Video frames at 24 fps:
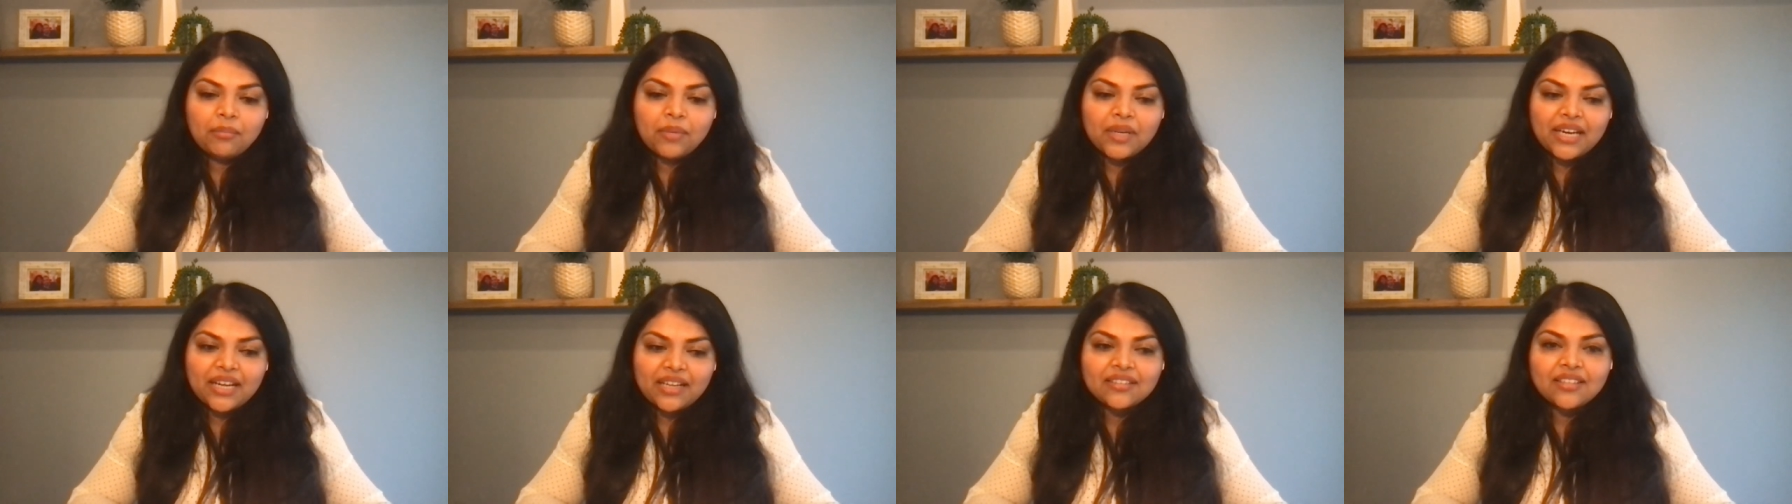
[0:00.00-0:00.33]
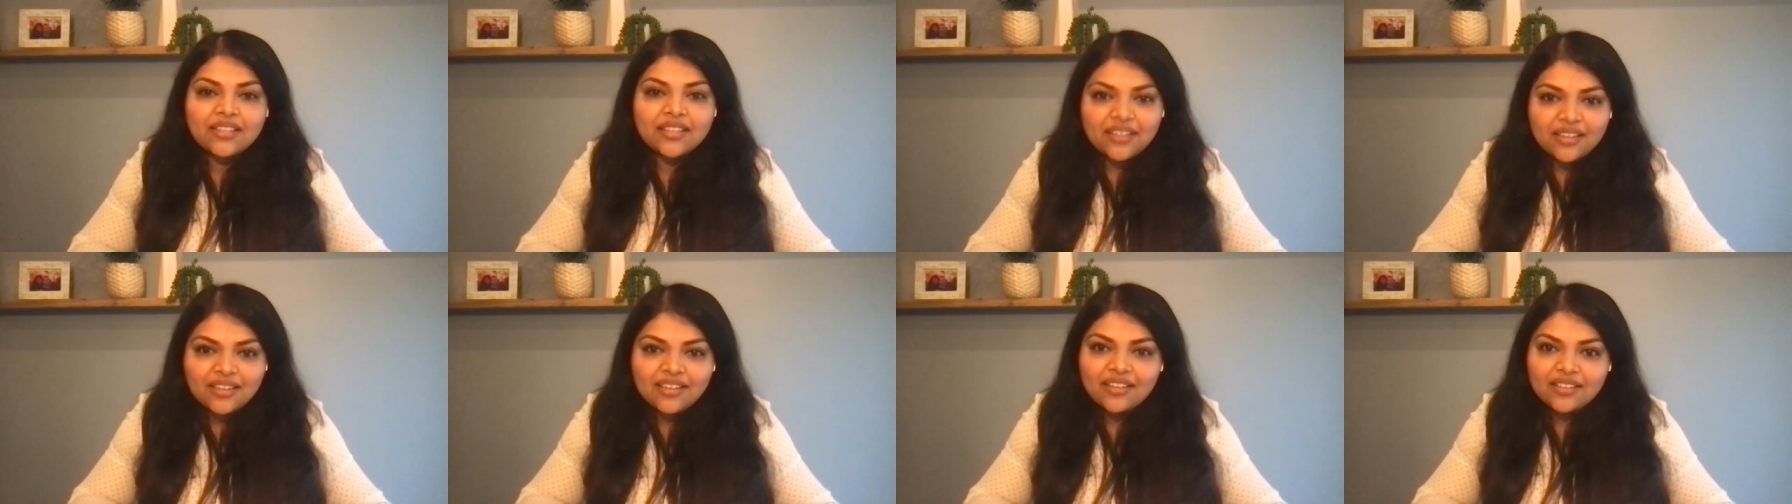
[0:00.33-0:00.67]
But I
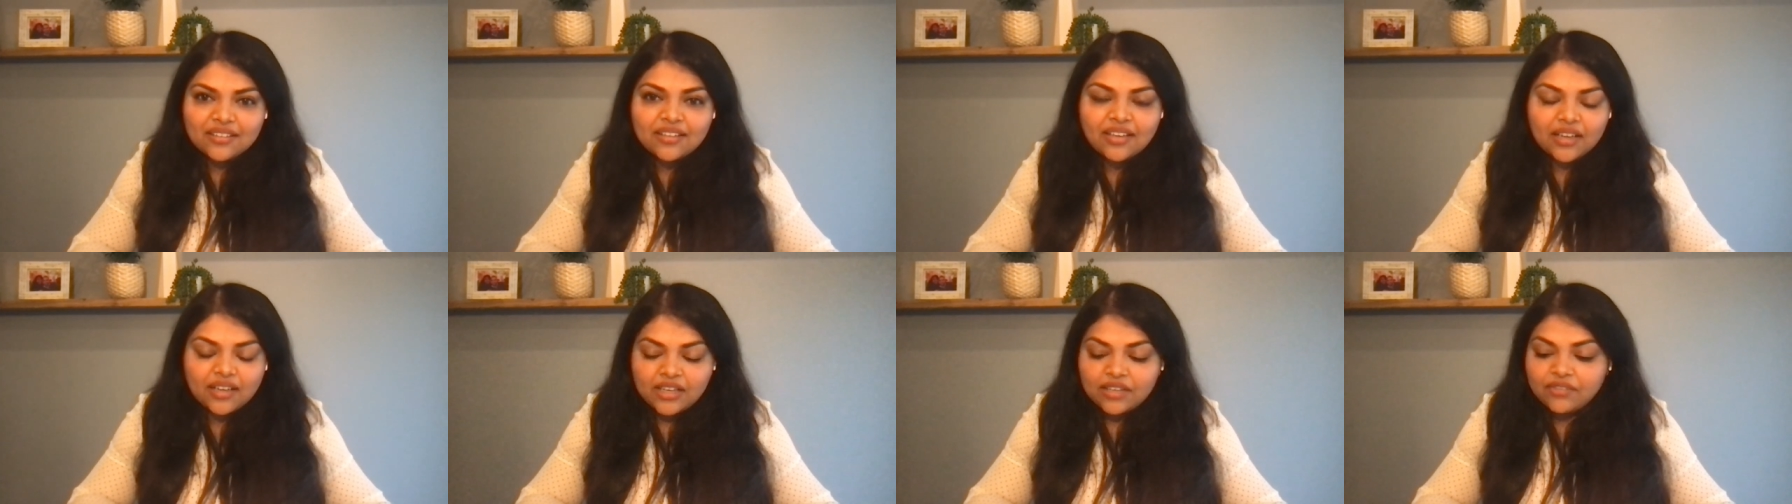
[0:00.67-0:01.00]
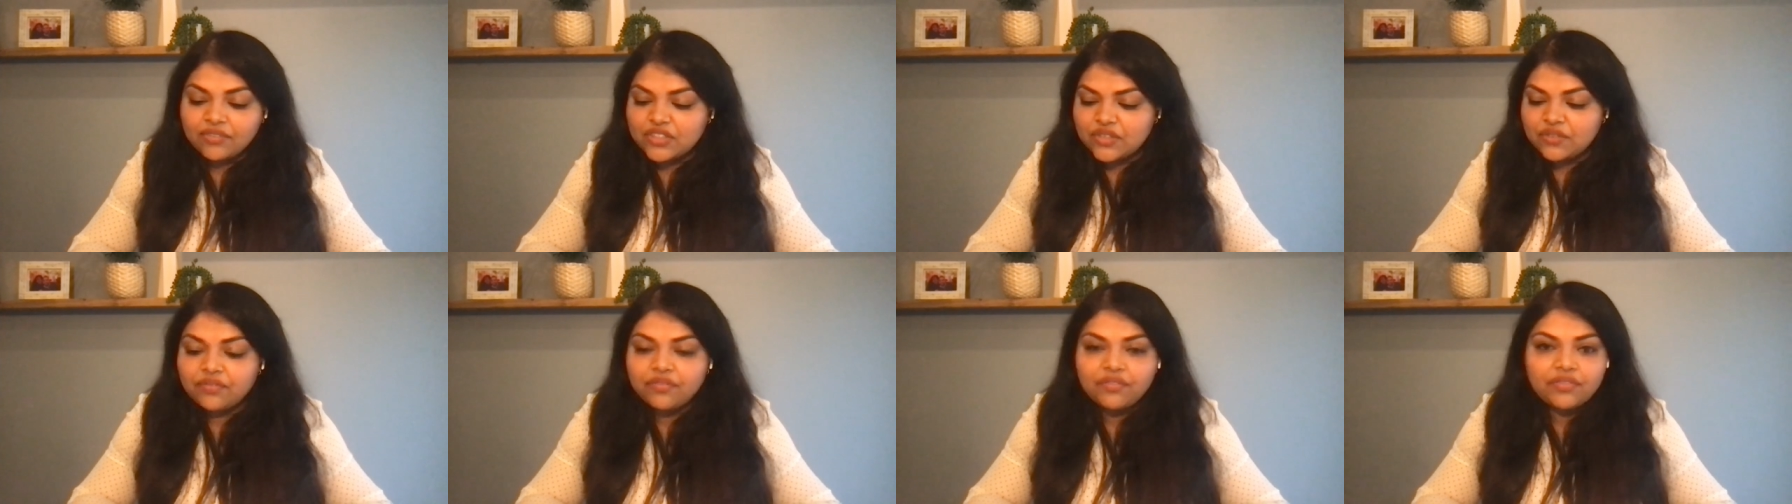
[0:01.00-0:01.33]
think it
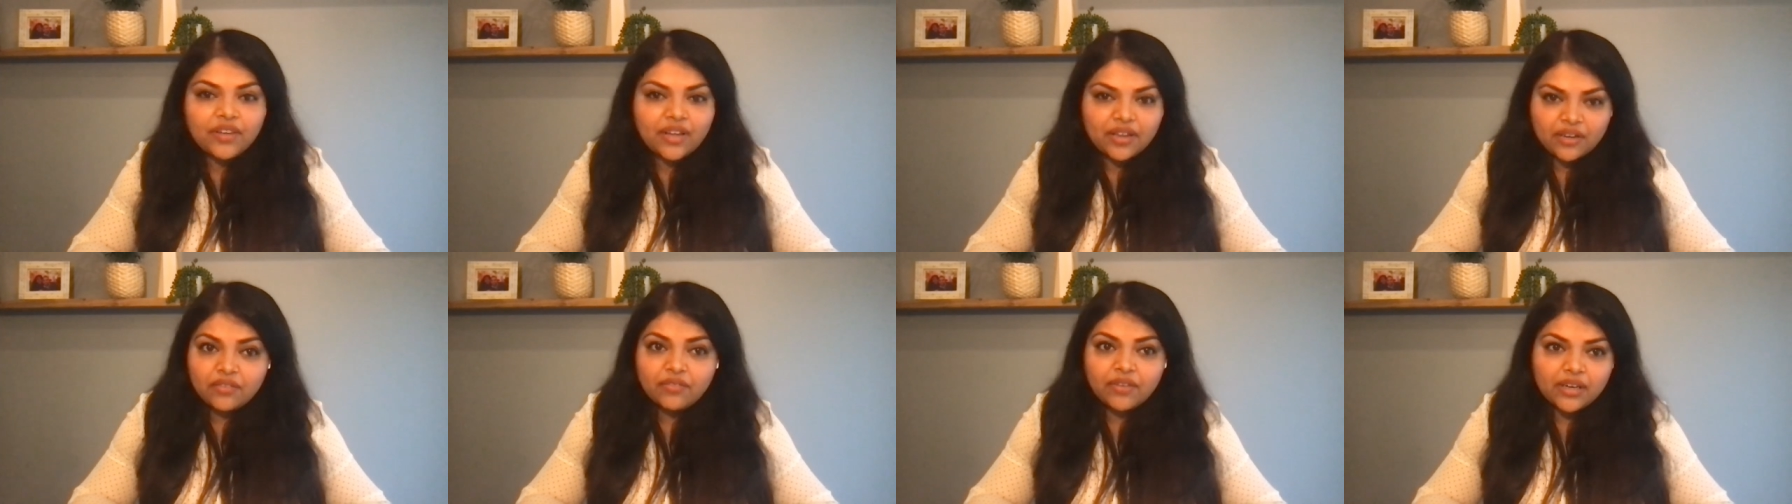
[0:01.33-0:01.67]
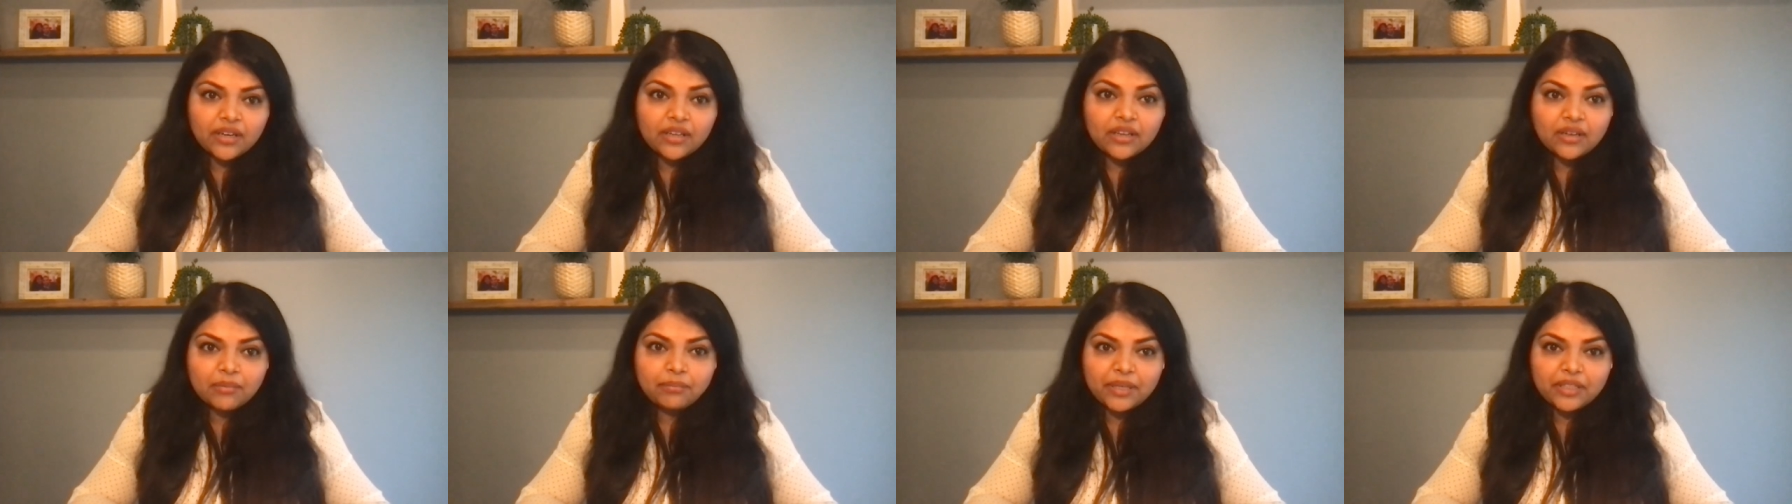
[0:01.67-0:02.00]
was very,
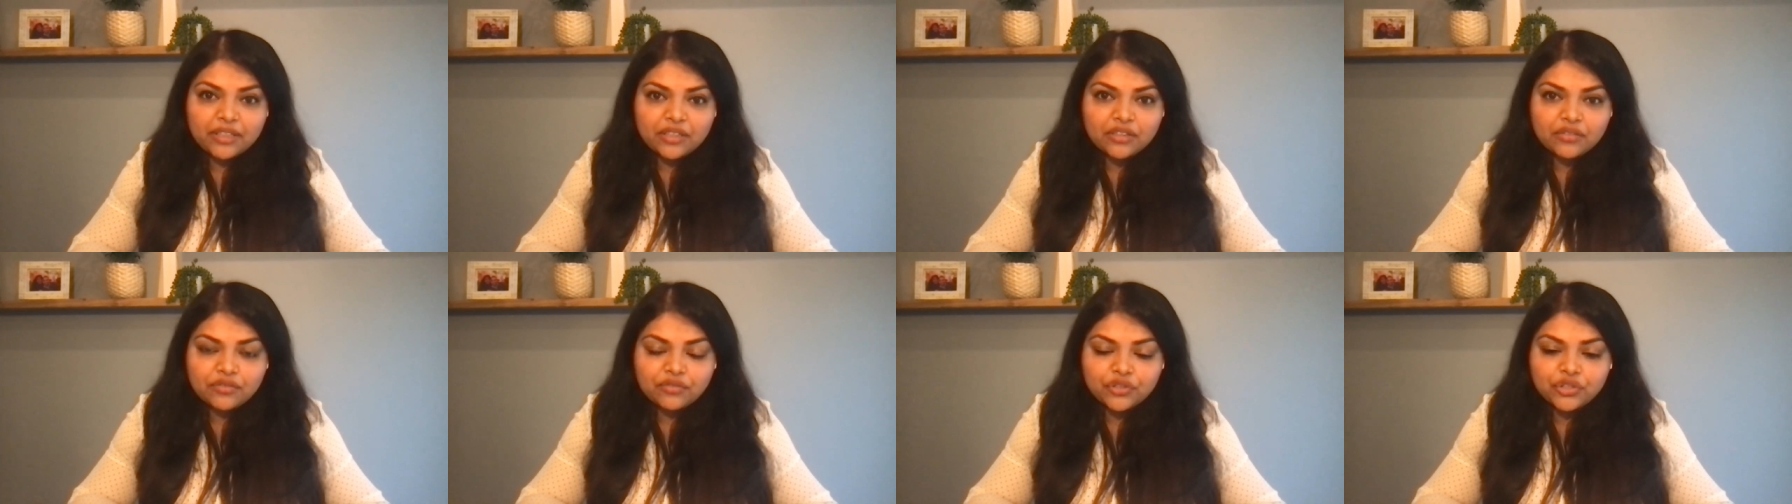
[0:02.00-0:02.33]
very competitive